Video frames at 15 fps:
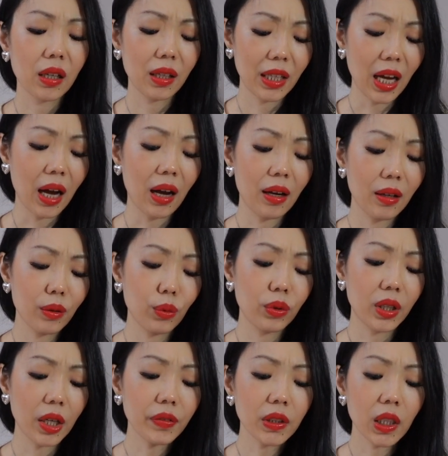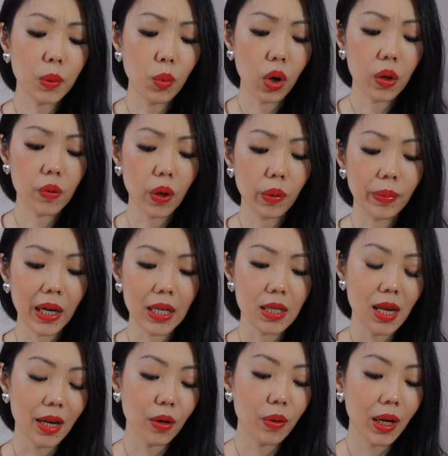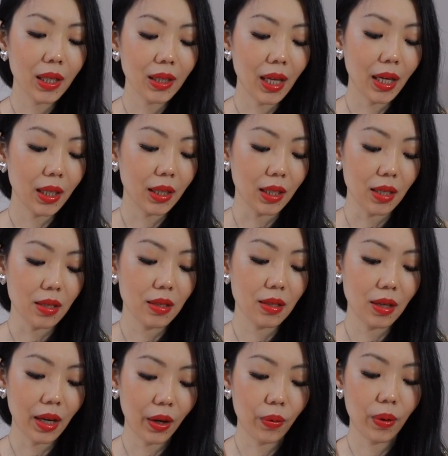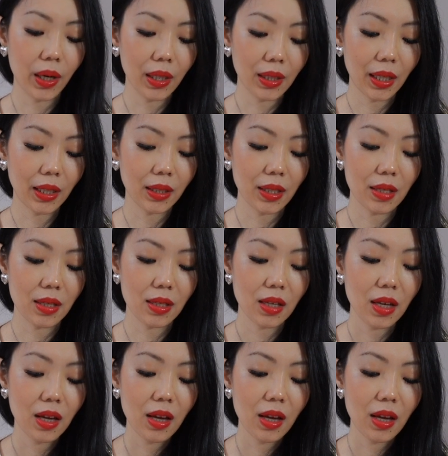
yeah, definitely more robust. I quite like this. I quite like this.